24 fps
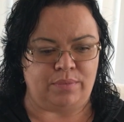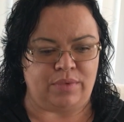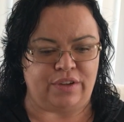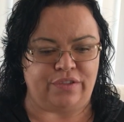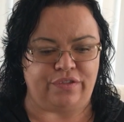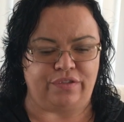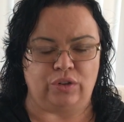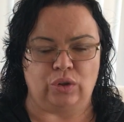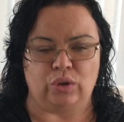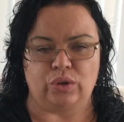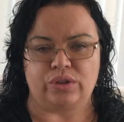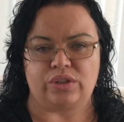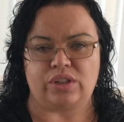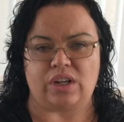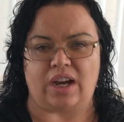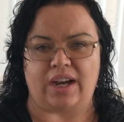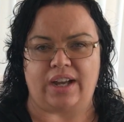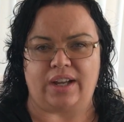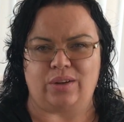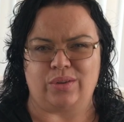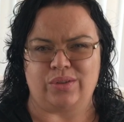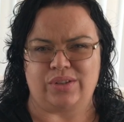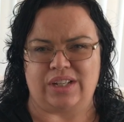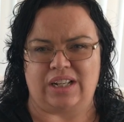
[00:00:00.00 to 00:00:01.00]
floor
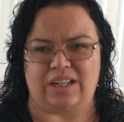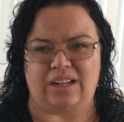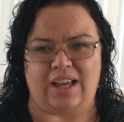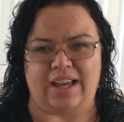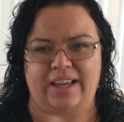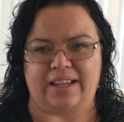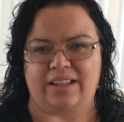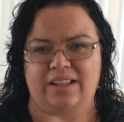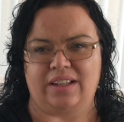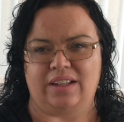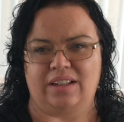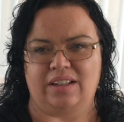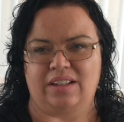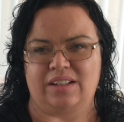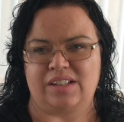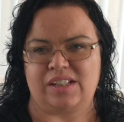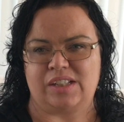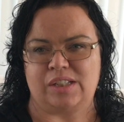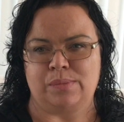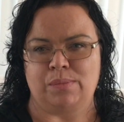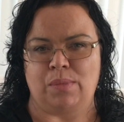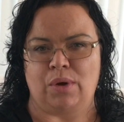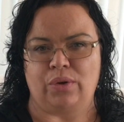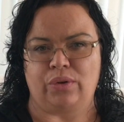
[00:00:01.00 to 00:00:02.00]
tiles are like a
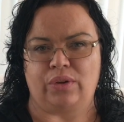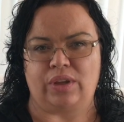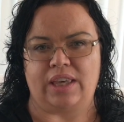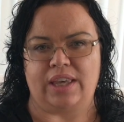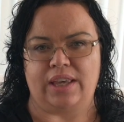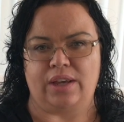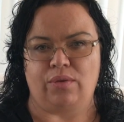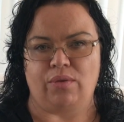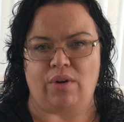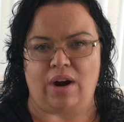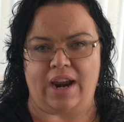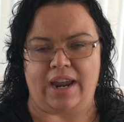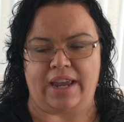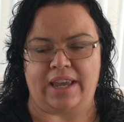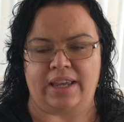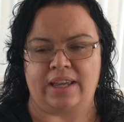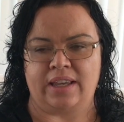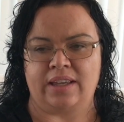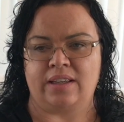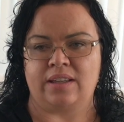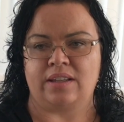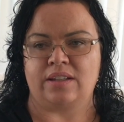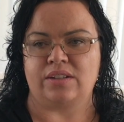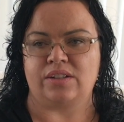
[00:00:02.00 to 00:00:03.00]
smoky grey.
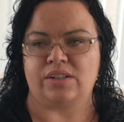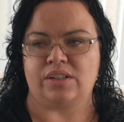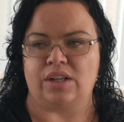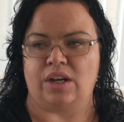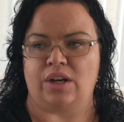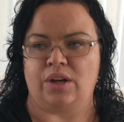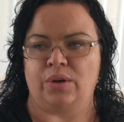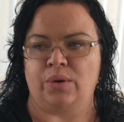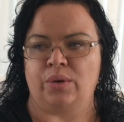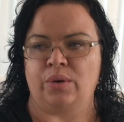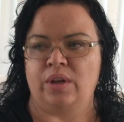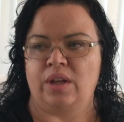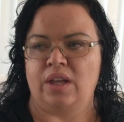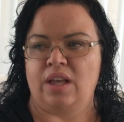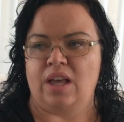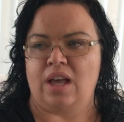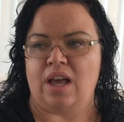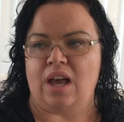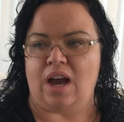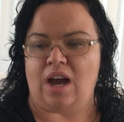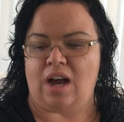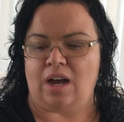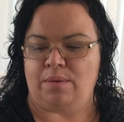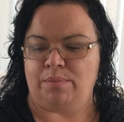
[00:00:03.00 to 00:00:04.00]
So
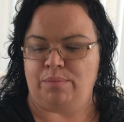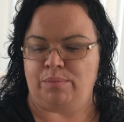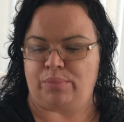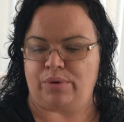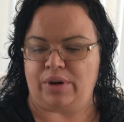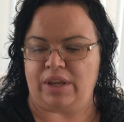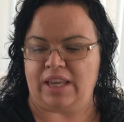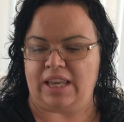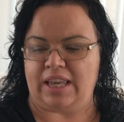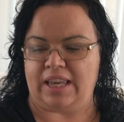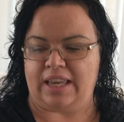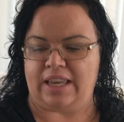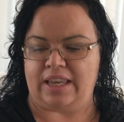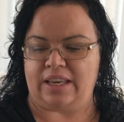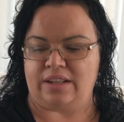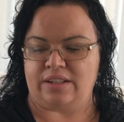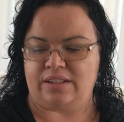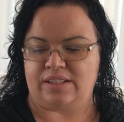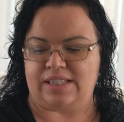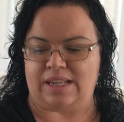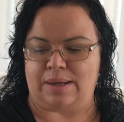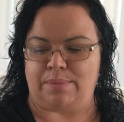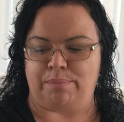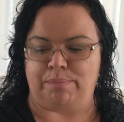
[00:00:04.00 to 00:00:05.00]
I'm bringing
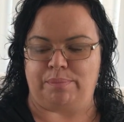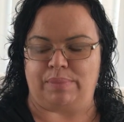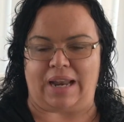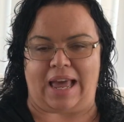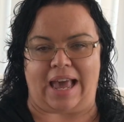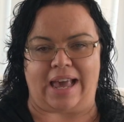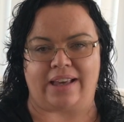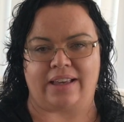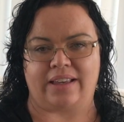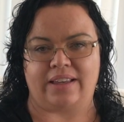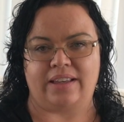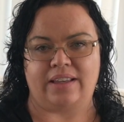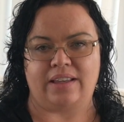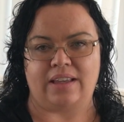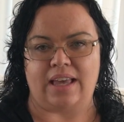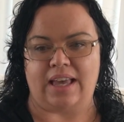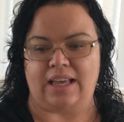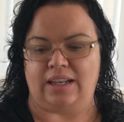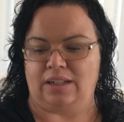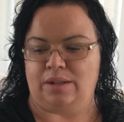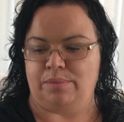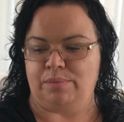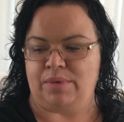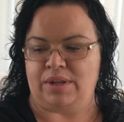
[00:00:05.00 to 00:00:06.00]
in some black
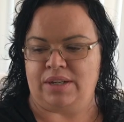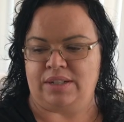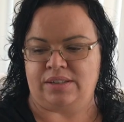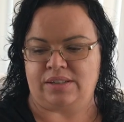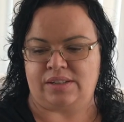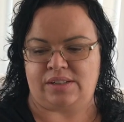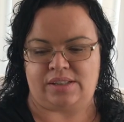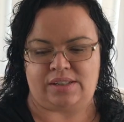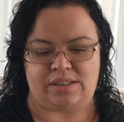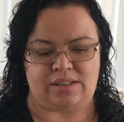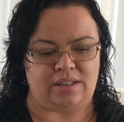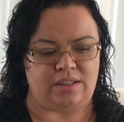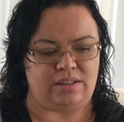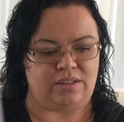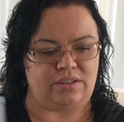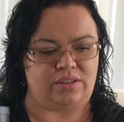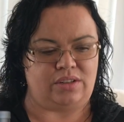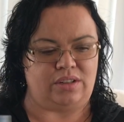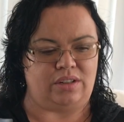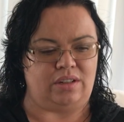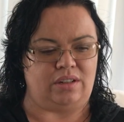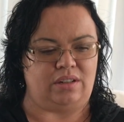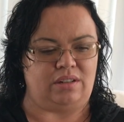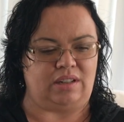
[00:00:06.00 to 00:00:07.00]
elements
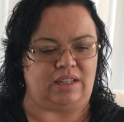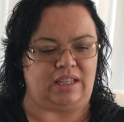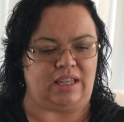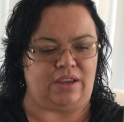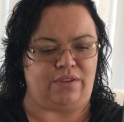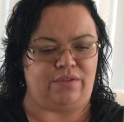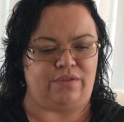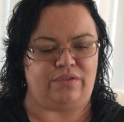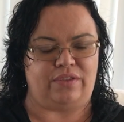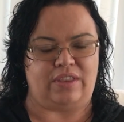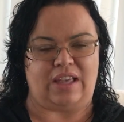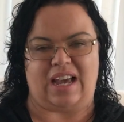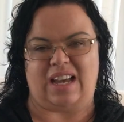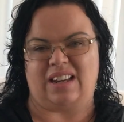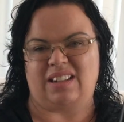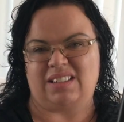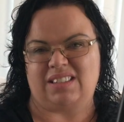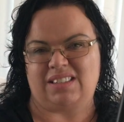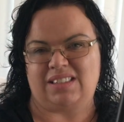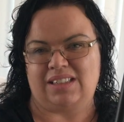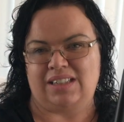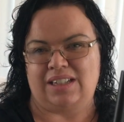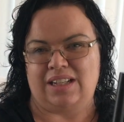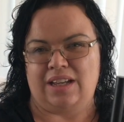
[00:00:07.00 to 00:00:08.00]
to give that
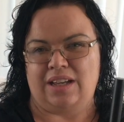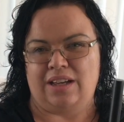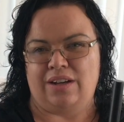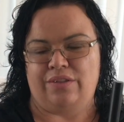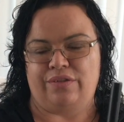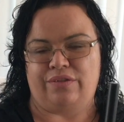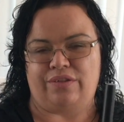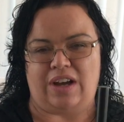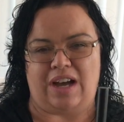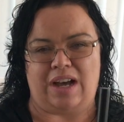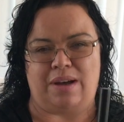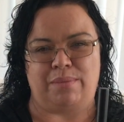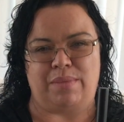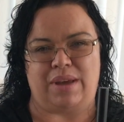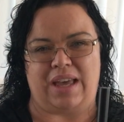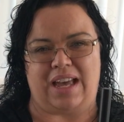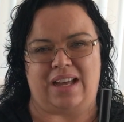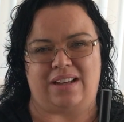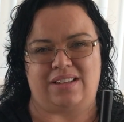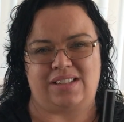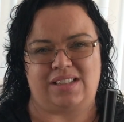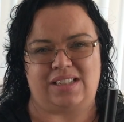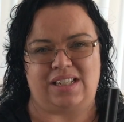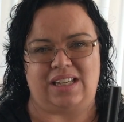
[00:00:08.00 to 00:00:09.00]

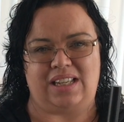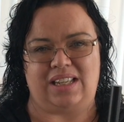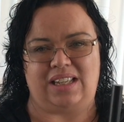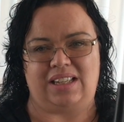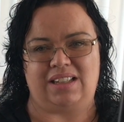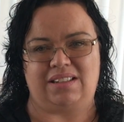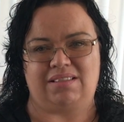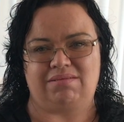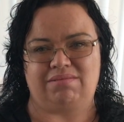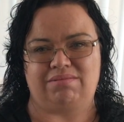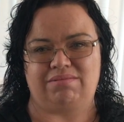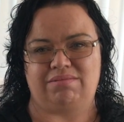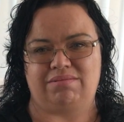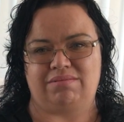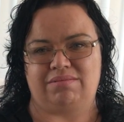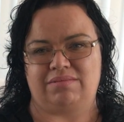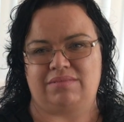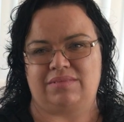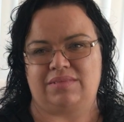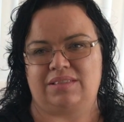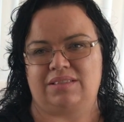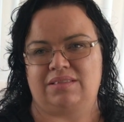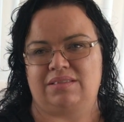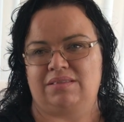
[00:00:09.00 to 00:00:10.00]
farmhousey
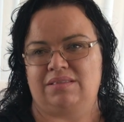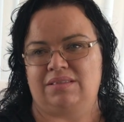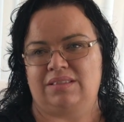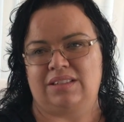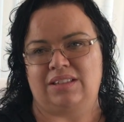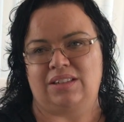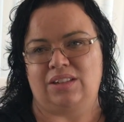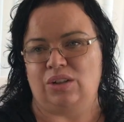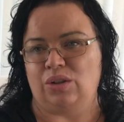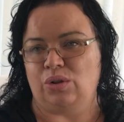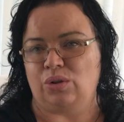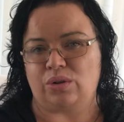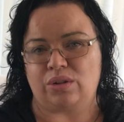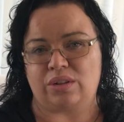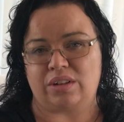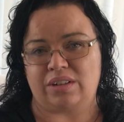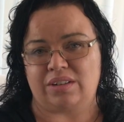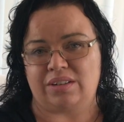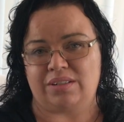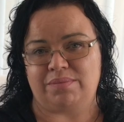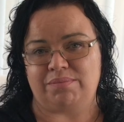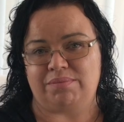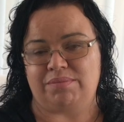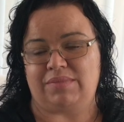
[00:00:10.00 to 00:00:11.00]
look.
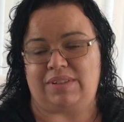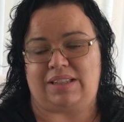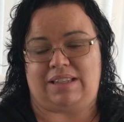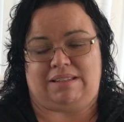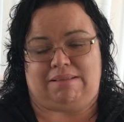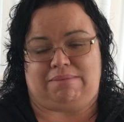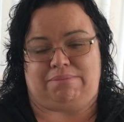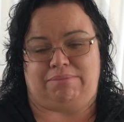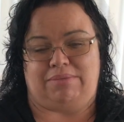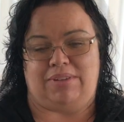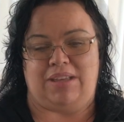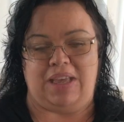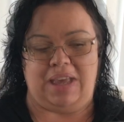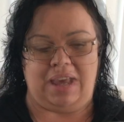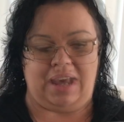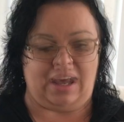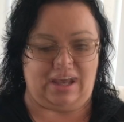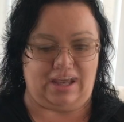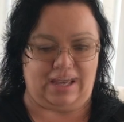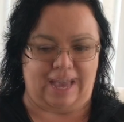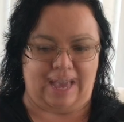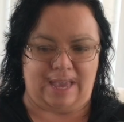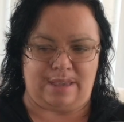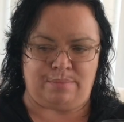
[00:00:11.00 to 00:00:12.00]

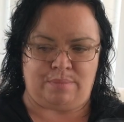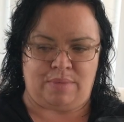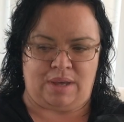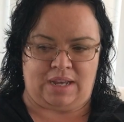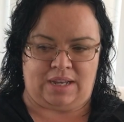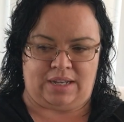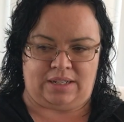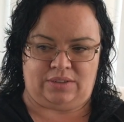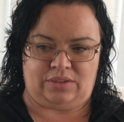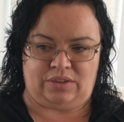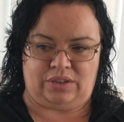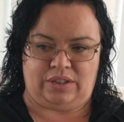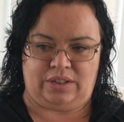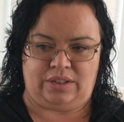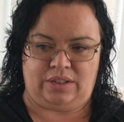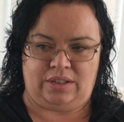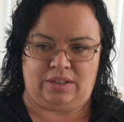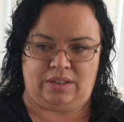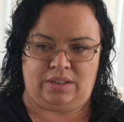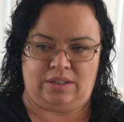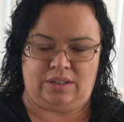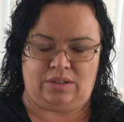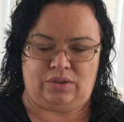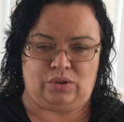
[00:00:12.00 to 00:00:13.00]
Kmart
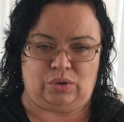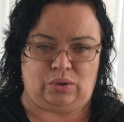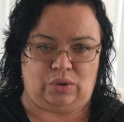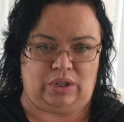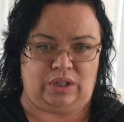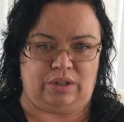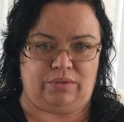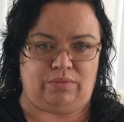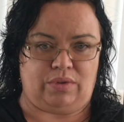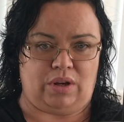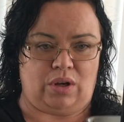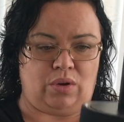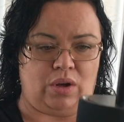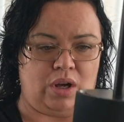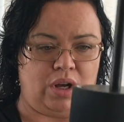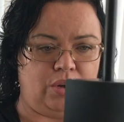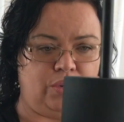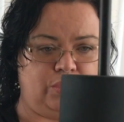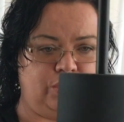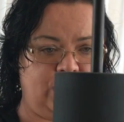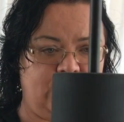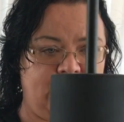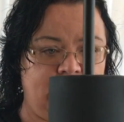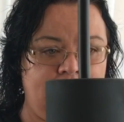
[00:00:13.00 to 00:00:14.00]
toilet roll
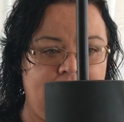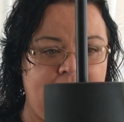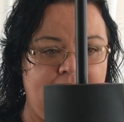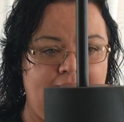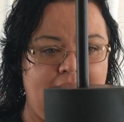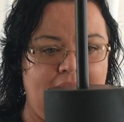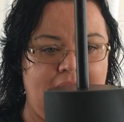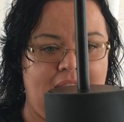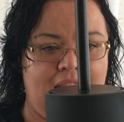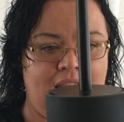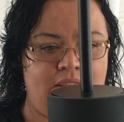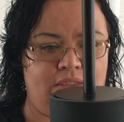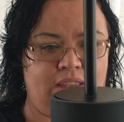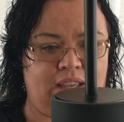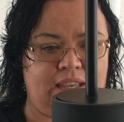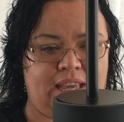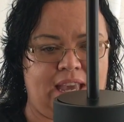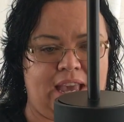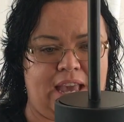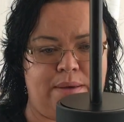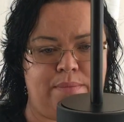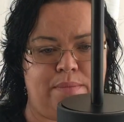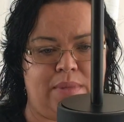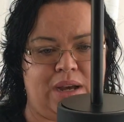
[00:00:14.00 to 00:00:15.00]
holder and the
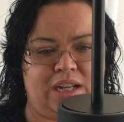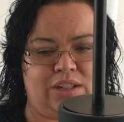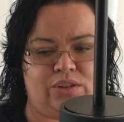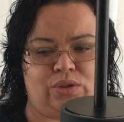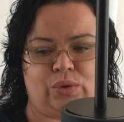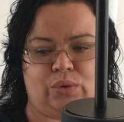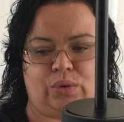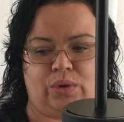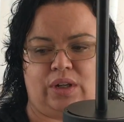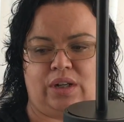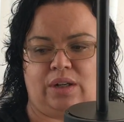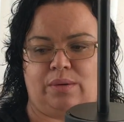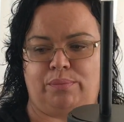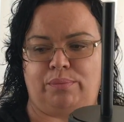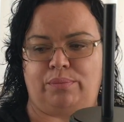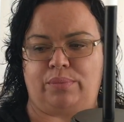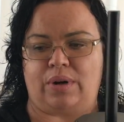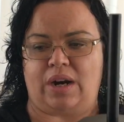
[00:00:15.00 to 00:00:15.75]
Kmart toilet